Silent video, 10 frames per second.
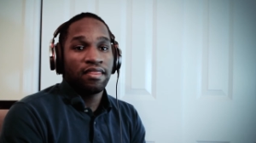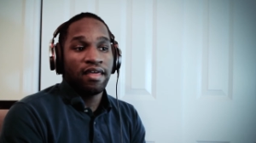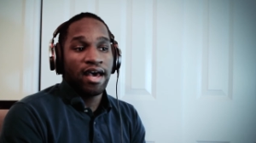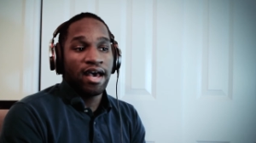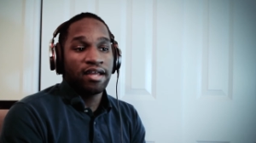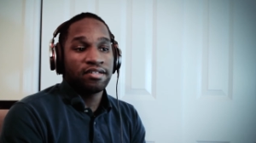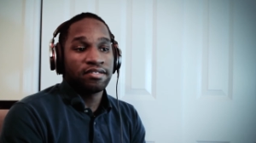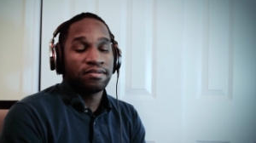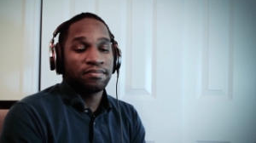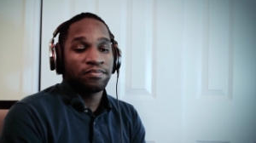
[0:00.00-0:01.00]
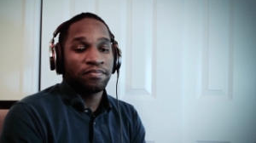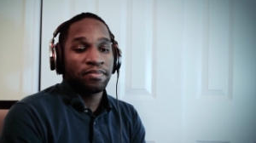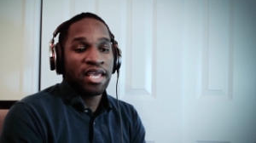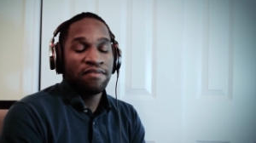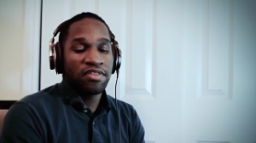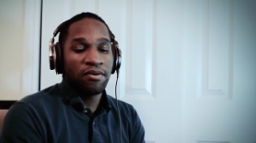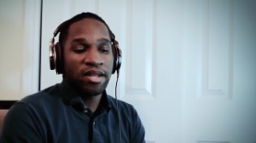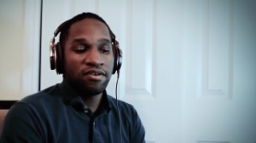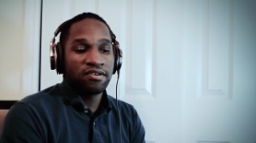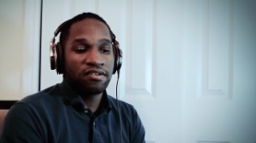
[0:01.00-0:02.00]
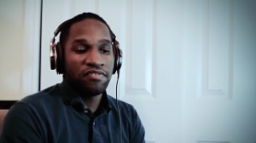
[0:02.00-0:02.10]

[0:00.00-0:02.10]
that even though I don't